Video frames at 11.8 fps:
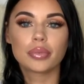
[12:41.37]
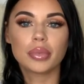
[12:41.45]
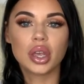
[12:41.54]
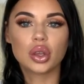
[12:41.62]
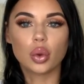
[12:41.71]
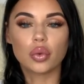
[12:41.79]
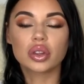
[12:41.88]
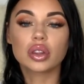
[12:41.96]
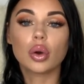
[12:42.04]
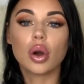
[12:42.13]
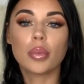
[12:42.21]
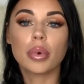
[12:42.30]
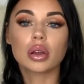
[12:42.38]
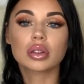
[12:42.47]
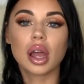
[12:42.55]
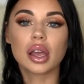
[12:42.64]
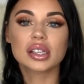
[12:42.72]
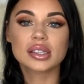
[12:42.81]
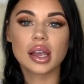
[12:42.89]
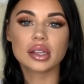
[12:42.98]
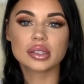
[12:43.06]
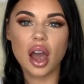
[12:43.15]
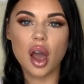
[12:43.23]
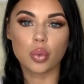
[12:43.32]
make you a video about like
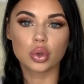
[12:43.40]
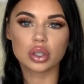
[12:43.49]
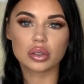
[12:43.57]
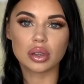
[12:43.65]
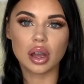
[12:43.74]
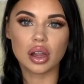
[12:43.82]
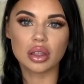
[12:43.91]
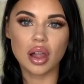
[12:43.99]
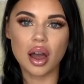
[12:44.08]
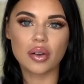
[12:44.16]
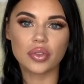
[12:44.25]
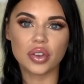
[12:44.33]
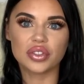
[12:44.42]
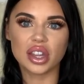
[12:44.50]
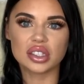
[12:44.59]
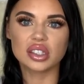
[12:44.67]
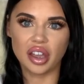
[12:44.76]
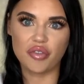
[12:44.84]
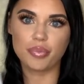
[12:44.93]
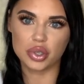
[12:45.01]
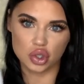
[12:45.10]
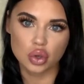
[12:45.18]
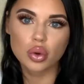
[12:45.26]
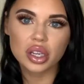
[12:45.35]
scents I would love if they didn't have
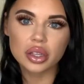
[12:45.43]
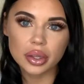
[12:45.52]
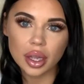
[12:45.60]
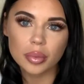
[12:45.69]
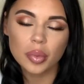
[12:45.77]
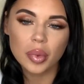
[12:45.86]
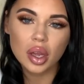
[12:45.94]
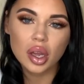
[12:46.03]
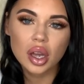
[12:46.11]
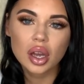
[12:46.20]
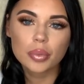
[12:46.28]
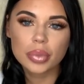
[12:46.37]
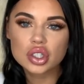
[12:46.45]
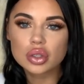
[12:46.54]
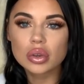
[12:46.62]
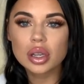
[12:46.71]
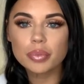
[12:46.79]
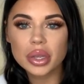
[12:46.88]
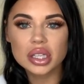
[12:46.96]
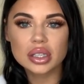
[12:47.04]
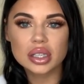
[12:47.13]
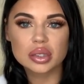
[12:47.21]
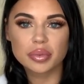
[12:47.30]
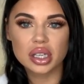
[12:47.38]
patchouli in them. Patchouli
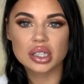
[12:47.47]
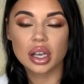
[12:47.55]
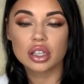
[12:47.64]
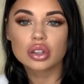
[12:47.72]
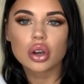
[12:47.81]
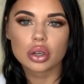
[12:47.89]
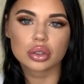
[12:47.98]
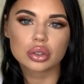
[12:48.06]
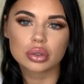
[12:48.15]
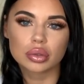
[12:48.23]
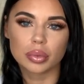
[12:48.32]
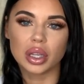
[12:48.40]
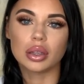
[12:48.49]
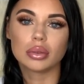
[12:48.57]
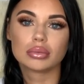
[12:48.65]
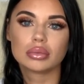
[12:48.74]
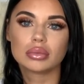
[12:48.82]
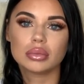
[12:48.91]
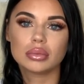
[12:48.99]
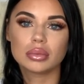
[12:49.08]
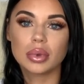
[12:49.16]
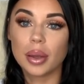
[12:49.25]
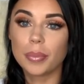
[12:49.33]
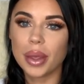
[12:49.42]
basically smells like dirt to me.
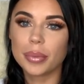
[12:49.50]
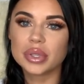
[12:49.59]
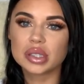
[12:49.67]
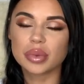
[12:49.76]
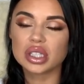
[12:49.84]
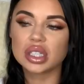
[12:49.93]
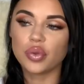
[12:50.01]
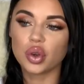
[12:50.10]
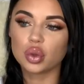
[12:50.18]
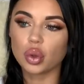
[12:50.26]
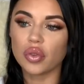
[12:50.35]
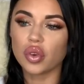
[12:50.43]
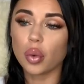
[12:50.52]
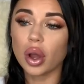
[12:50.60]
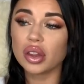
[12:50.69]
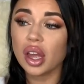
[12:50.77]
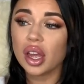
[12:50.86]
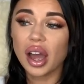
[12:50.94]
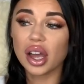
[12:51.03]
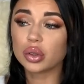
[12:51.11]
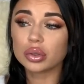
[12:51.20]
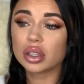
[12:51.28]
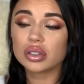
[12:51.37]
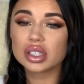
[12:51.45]
Maybe it smells different to everyone. I
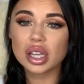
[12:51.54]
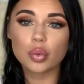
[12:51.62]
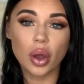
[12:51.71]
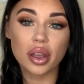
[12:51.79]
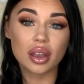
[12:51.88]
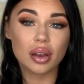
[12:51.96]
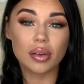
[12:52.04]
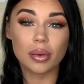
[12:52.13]
don't understand why